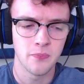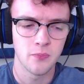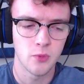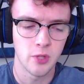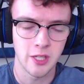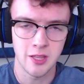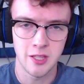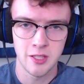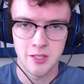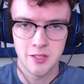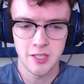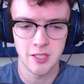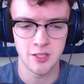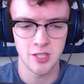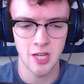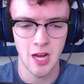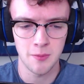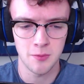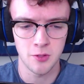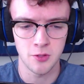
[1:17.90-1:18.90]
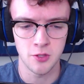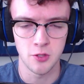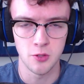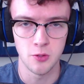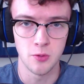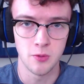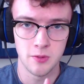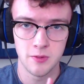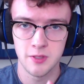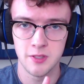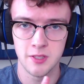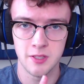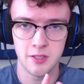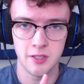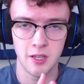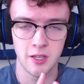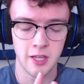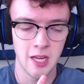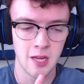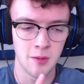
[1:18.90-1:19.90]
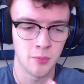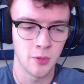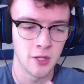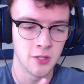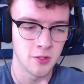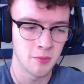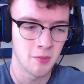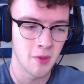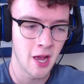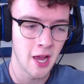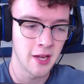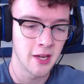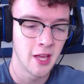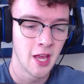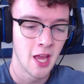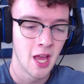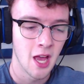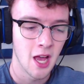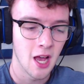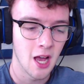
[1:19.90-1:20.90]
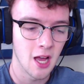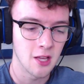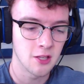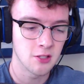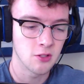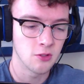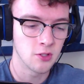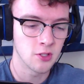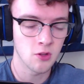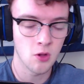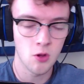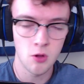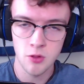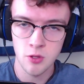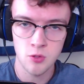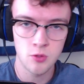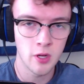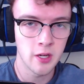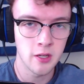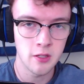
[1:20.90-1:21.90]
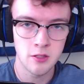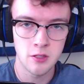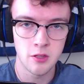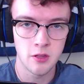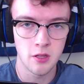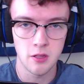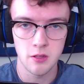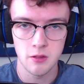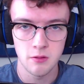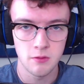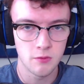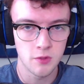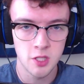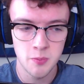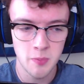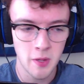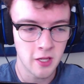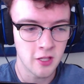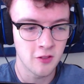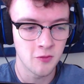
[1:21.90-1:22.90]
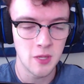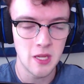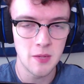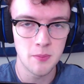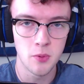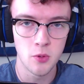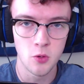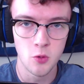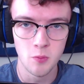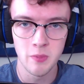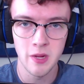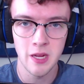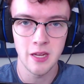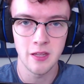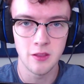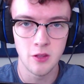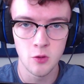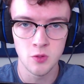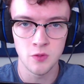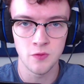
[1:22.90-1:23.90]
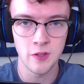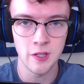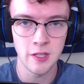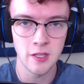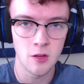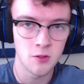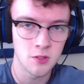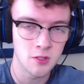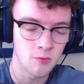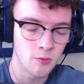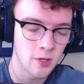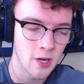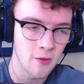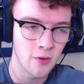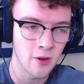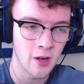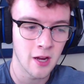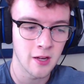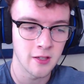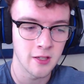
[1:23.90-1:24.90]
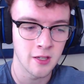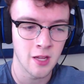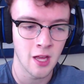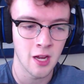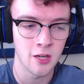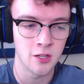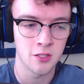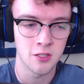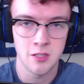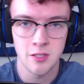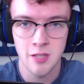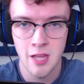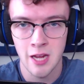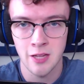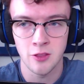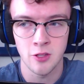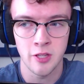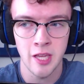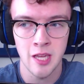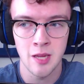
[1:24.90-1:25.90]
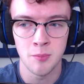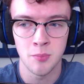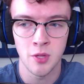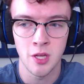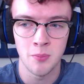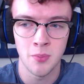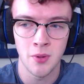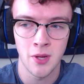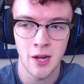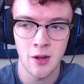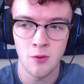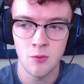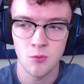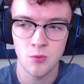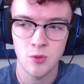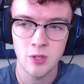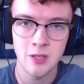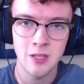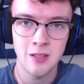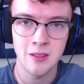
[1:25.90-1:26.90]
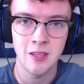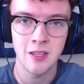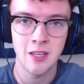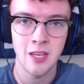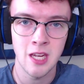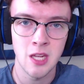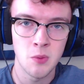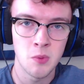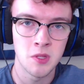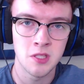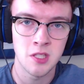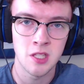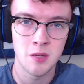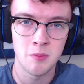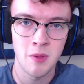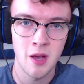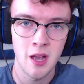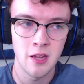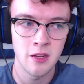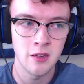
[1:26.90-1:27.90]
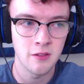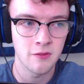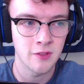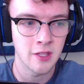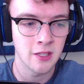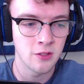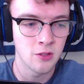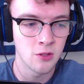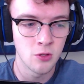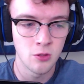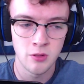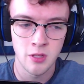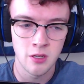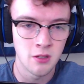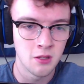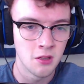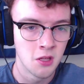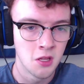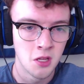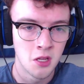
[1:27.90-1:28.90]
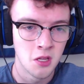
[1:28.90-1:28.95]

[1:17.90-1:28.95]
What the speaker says: like the chapter 2 gameplays are mine. So just all the credit to the respective people who made those videos and whatever. I did kind of just snag the gameplay, but I don't really think anyone's gonna mind. If they do, then.